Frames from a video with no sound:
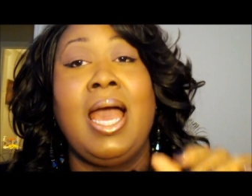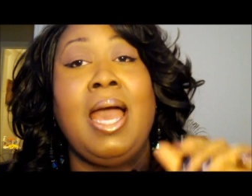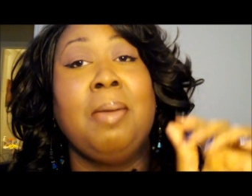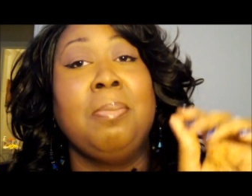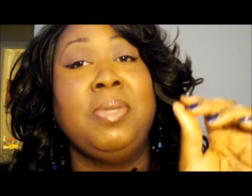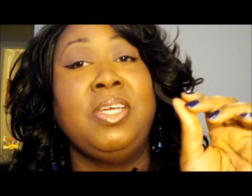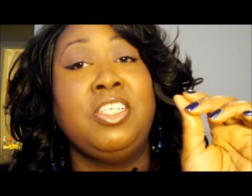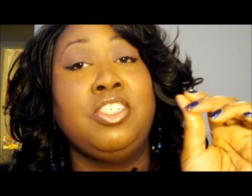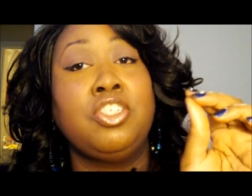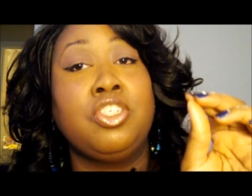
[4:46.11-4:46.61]

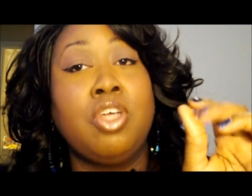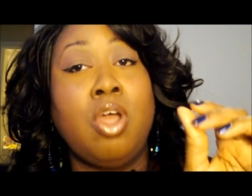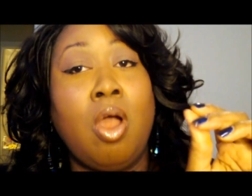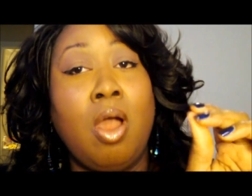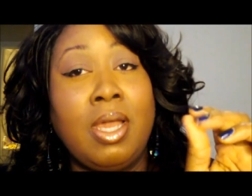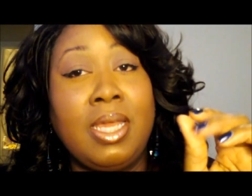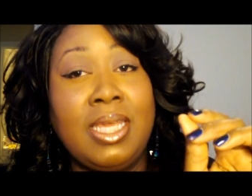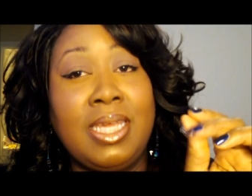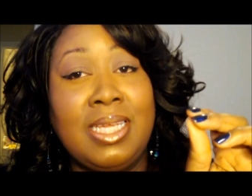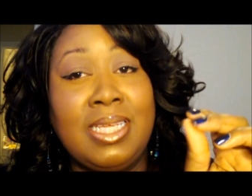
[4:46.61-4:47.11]
I mean
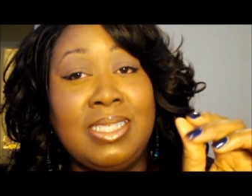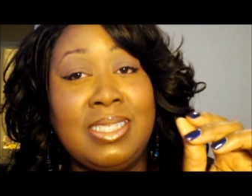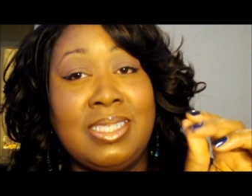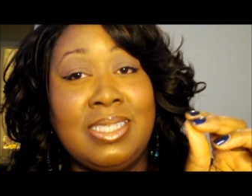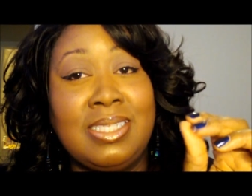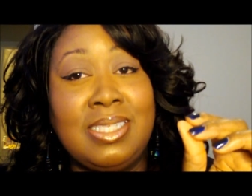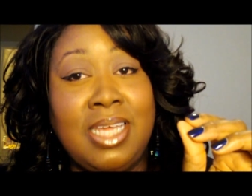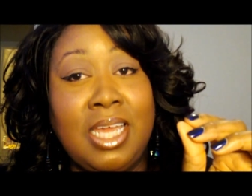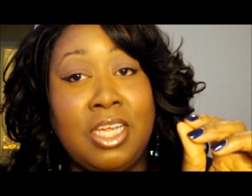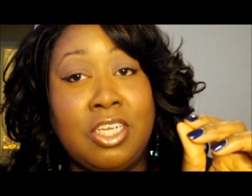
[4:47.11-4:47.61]
chalky as
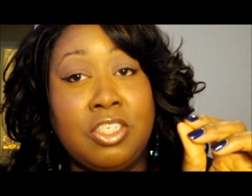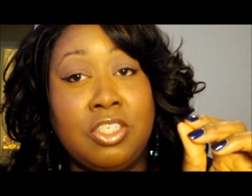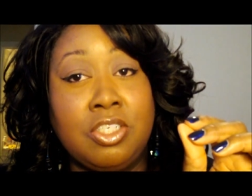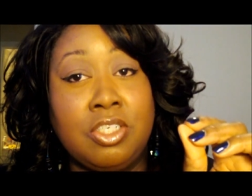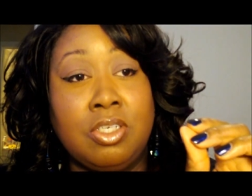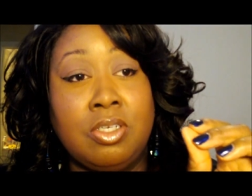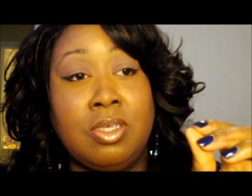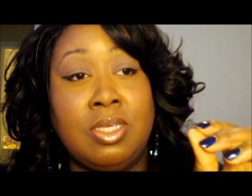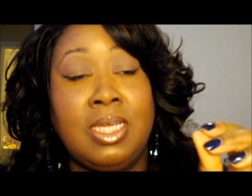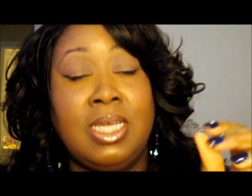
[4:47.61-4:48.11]
in
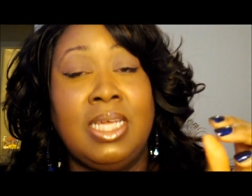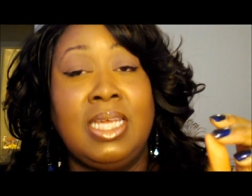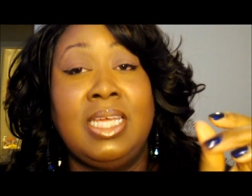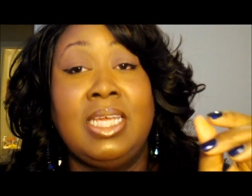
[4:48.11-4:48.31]
texture.